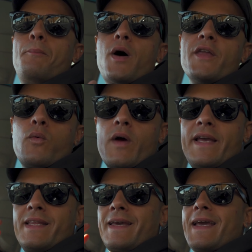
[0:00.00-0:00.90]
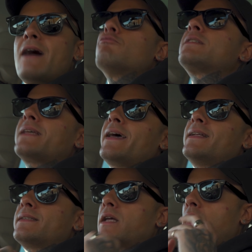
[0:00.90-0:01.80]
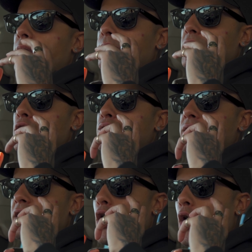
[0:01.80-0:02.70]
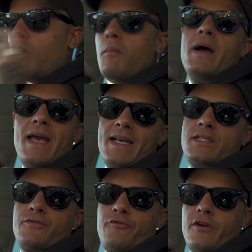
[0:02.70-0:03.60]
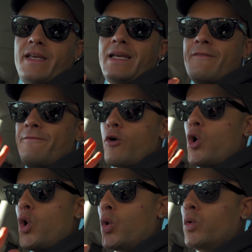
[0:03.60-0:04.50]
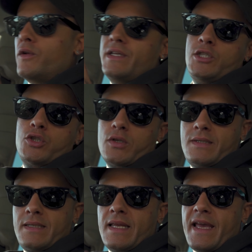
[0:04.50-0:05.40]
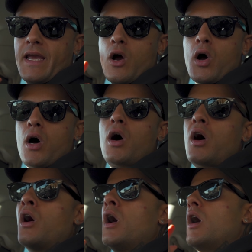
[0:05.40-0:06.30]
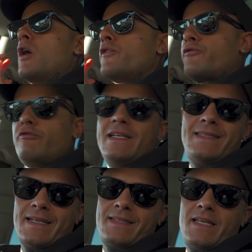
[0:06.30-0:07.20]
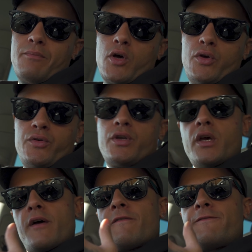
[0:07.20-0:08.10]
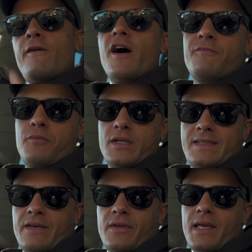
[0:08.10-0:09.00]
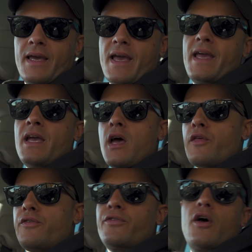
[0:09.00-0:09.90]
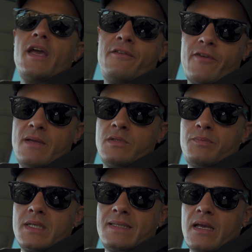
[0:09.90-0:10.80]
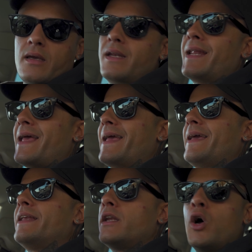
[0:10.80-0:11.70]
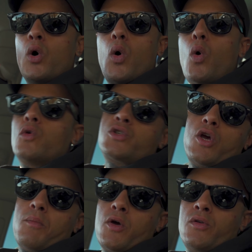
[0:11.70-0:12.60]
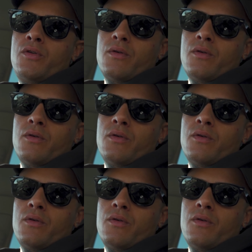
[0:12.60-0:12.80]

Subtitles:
and by the way, the camera settings that I'm going to be using on my X3 for all of these shots today are 360 mode, 5.7K, 30 frames per second in auto mode.